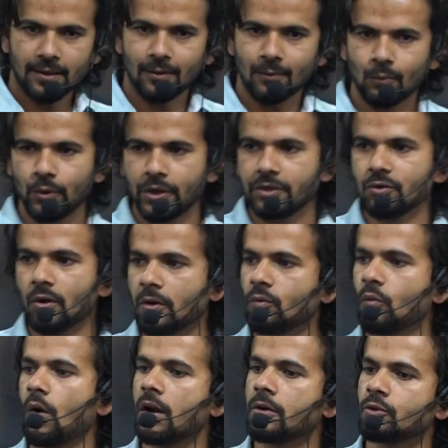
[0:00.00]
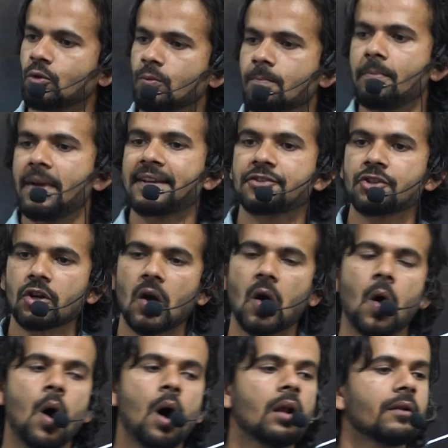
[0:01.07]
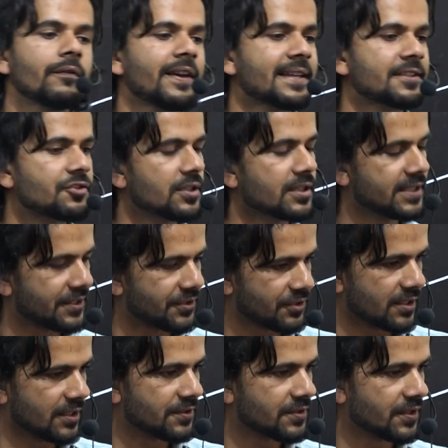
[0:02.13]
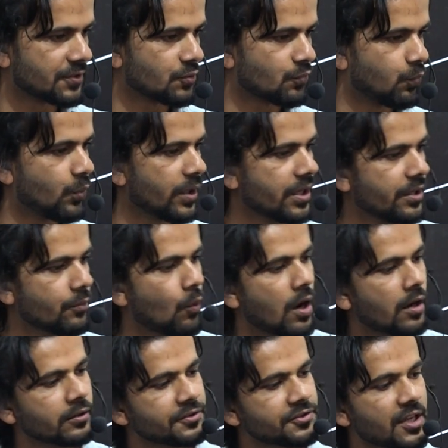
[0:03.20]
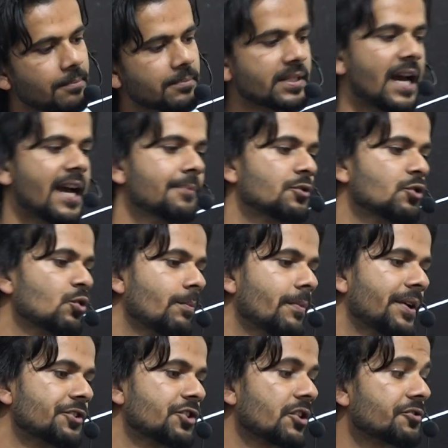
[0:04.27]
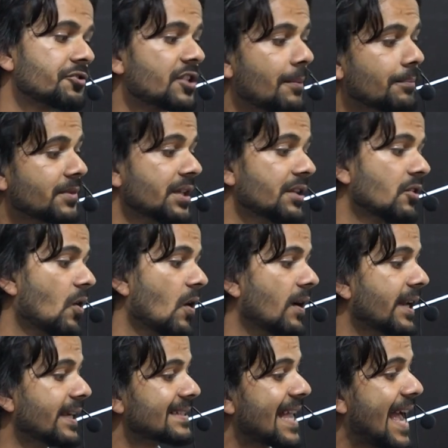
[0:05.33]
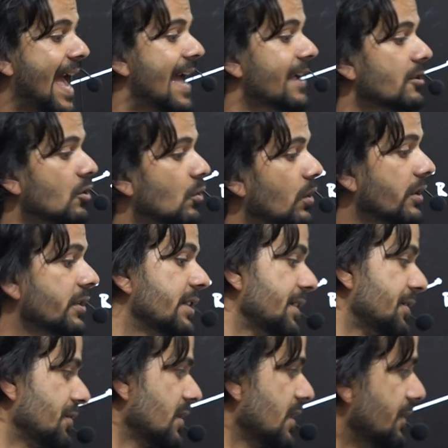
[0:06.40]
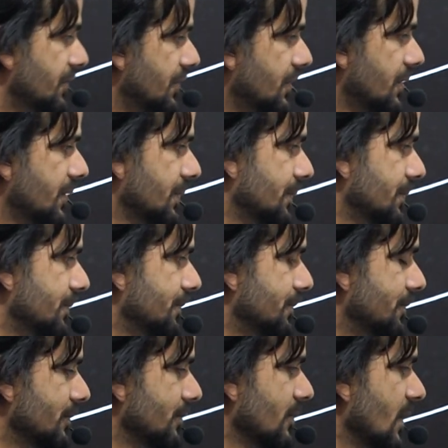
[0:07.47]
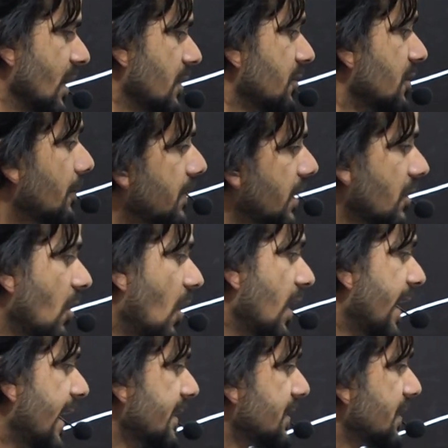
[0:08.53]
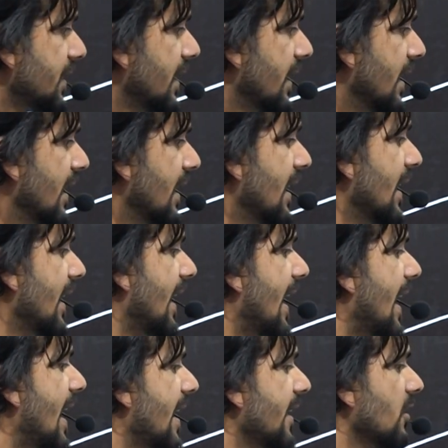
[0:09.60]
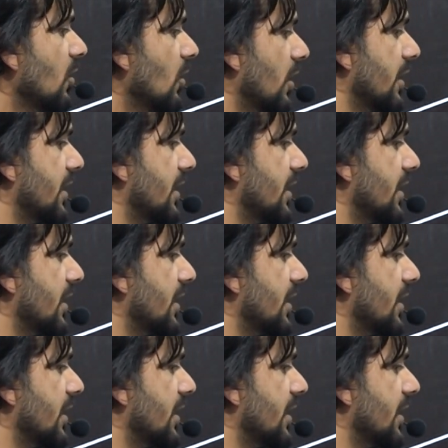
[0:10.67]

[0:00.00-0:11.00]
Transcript: we don't want to measure always the distances. We want sometimes to measure something called as angular distance. Something called as angular